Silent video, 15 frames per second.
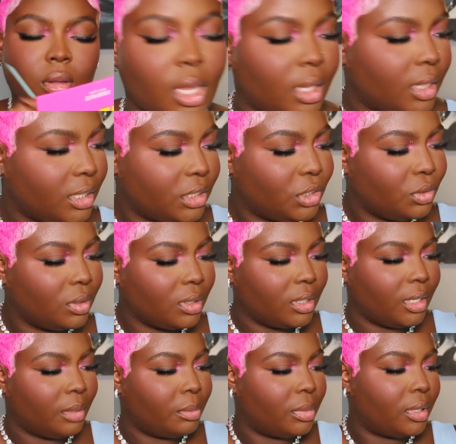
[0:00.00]
Let's do the
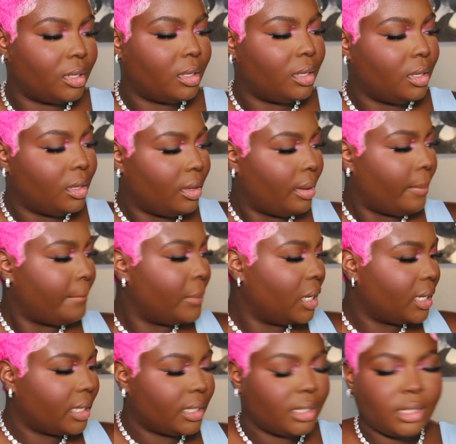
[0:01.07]
lip,
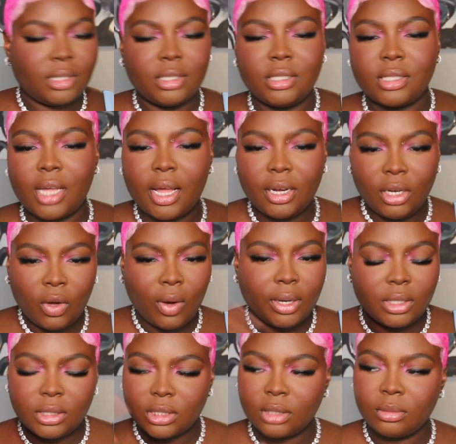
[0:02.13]
because I know I
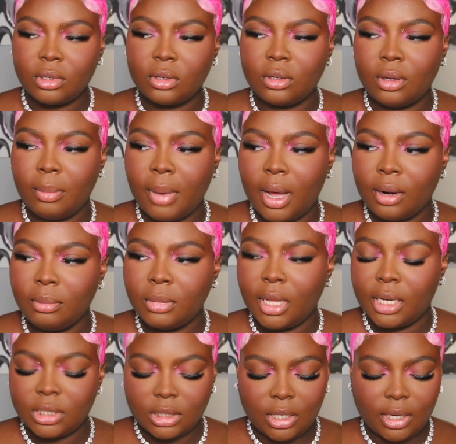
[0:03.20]
need something on the bottom
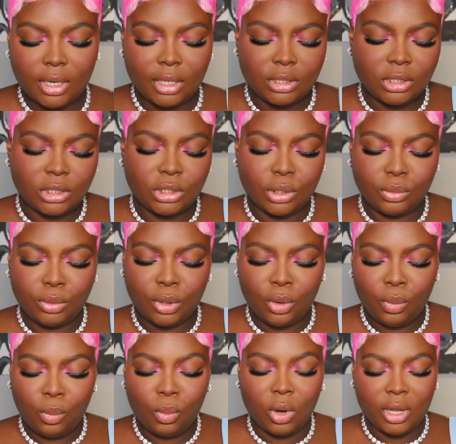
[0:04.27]
lash line. I just don't know
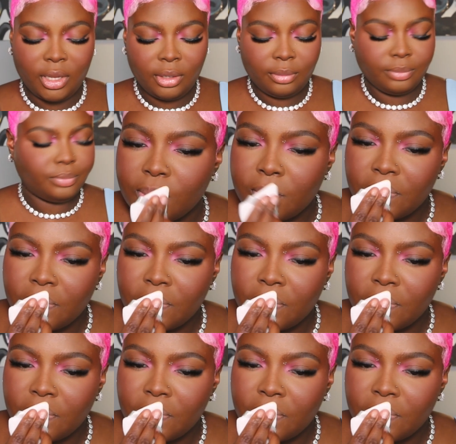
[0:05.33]
what.